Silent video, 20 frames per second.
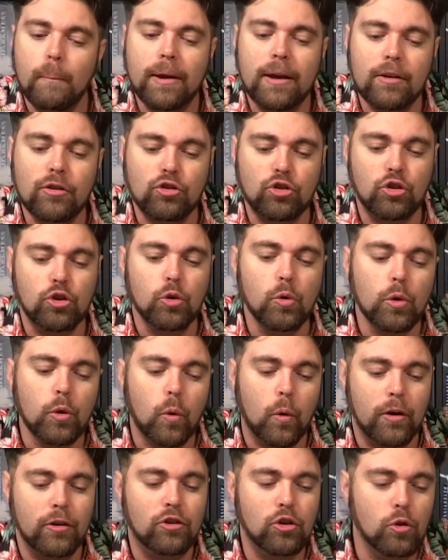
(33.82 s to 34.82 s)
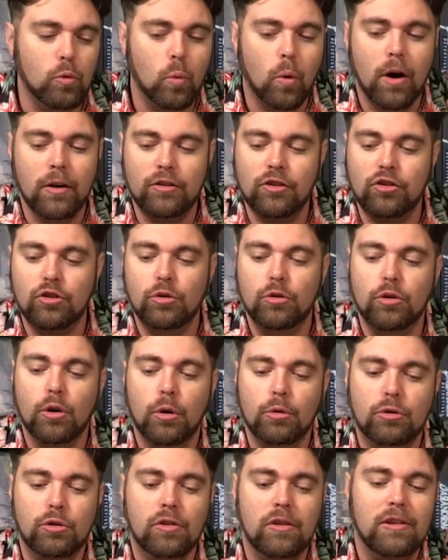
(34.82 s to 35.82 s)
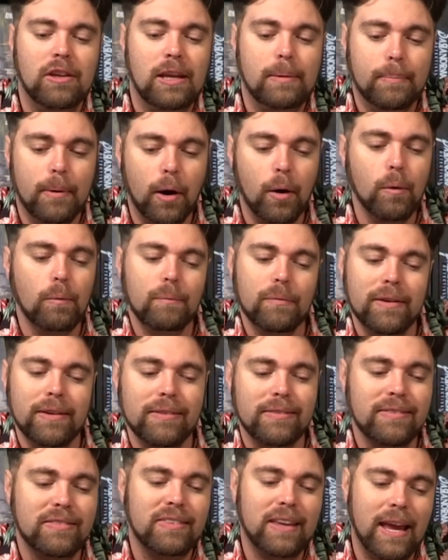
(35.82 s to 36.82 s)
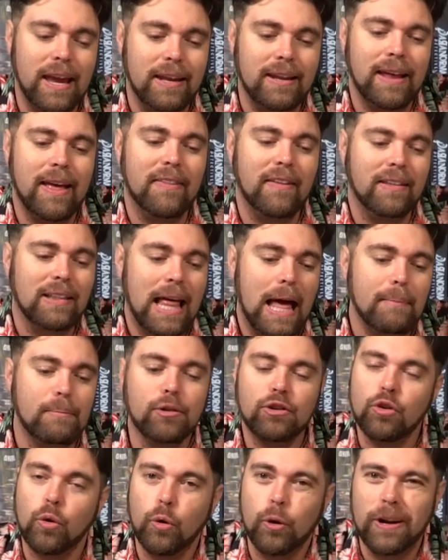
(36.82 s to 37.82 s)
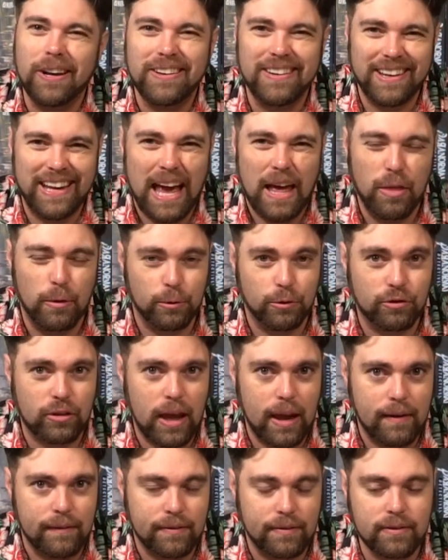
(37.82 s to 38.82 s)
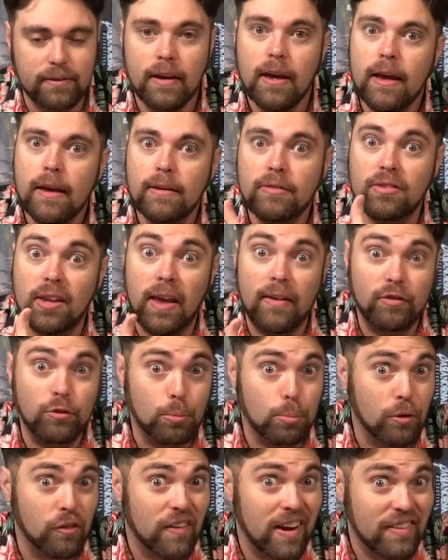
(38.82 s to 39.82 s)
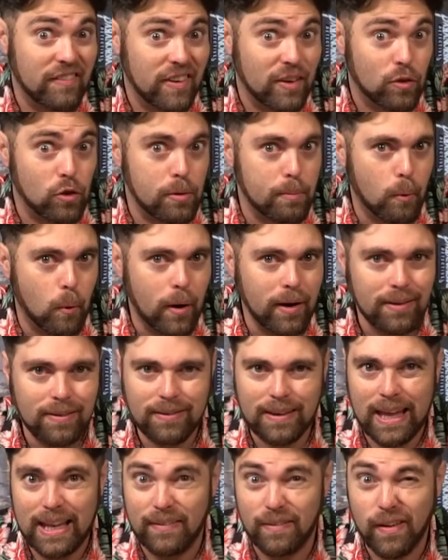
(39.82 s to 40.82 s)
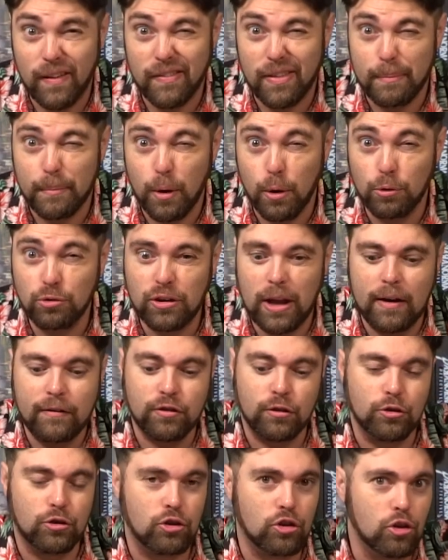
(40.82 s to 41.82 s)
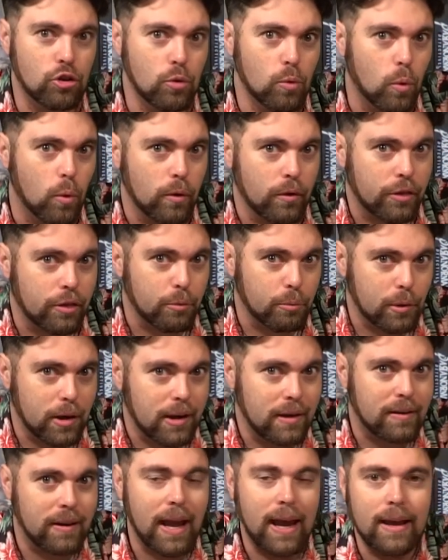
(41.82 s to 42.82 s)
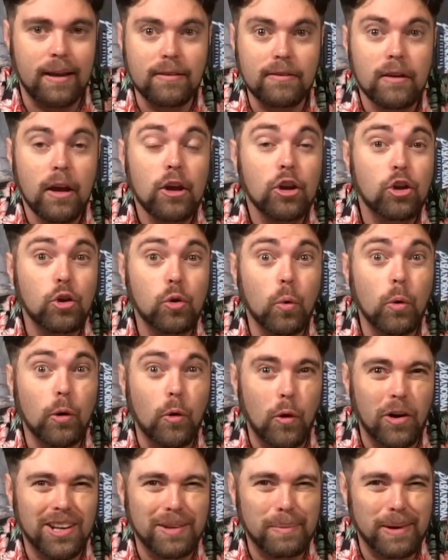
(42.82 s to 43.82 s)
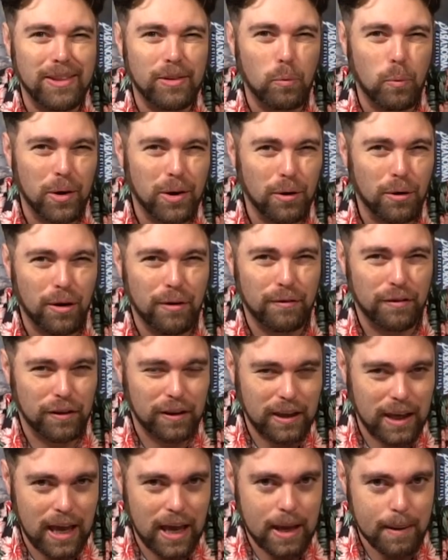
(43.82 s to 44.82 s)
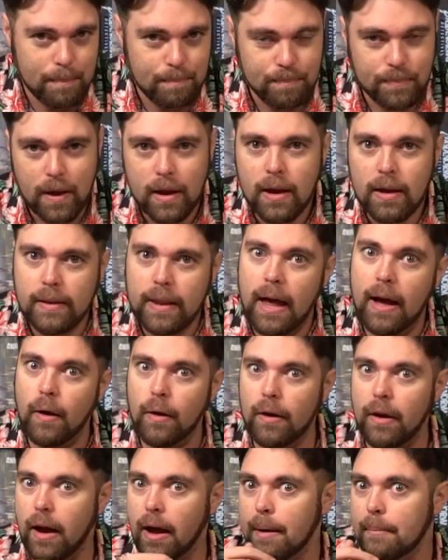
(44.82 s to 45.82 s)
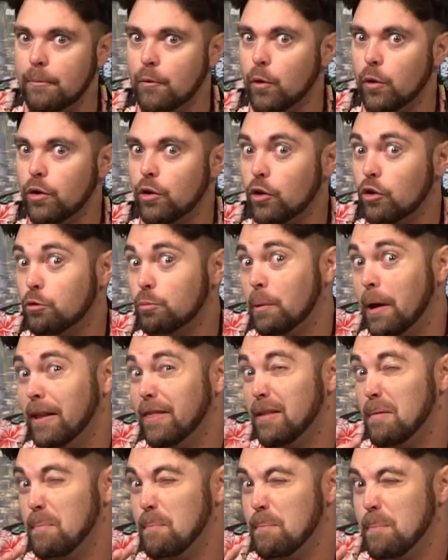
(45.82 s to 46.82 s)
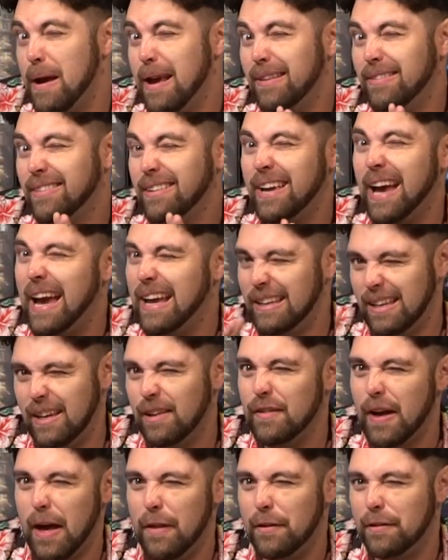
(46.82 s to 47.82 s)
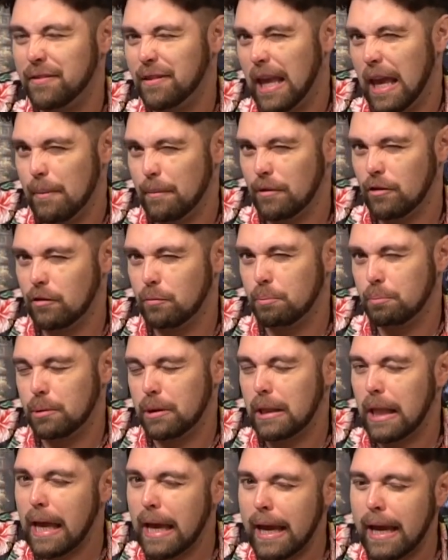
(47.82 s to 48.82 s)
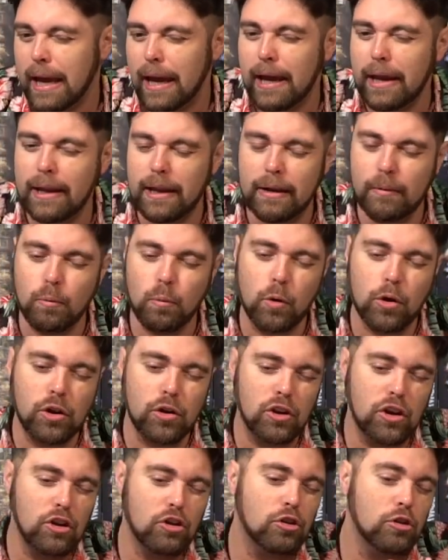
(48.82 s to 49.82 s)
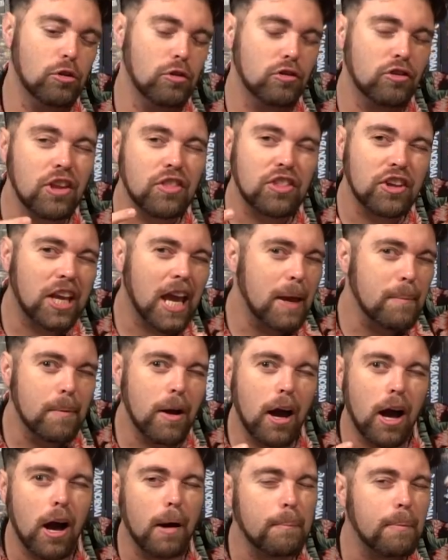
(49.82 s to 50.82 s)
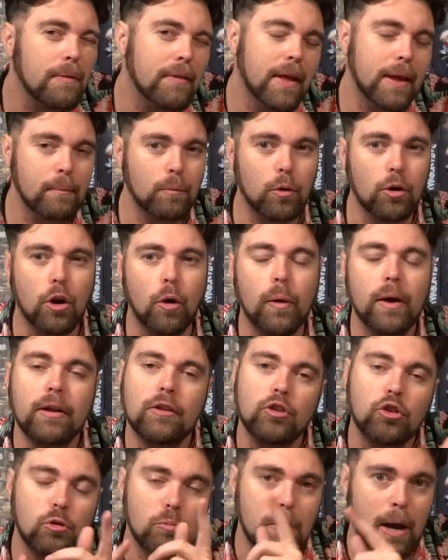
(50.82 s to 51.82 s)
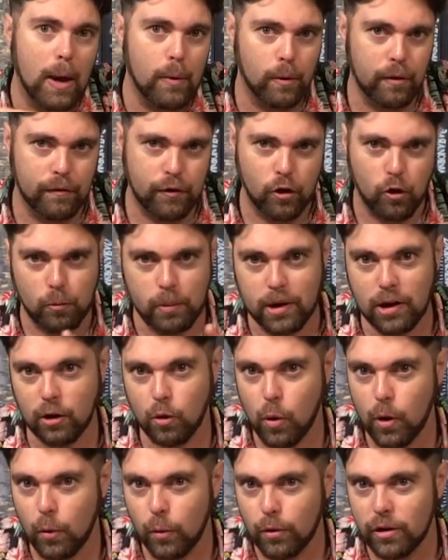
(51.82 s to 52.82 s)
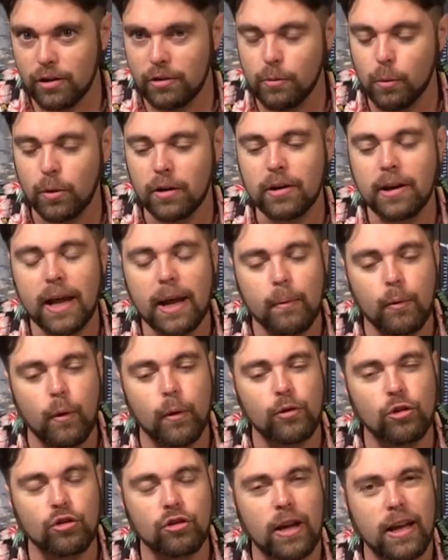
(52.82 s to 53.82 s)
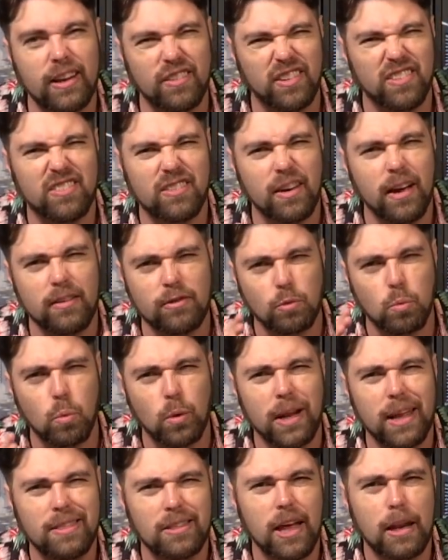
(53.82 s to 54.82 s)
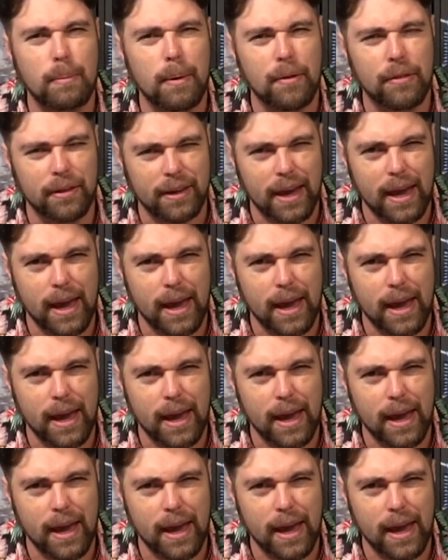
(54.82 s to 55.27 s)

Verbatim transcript: because you are going to want to go to the depot, the estate, and the laboratory to gather safes. Safes will provide victory points, and if you have the most after two or three days, you are going to be the winner of the game. Now, I'm going to explain the basic idea of how this game is played and what you need to do to set the game up, and then we'll go into my review. We have a quick one today where we just kind of discuss what I thought about the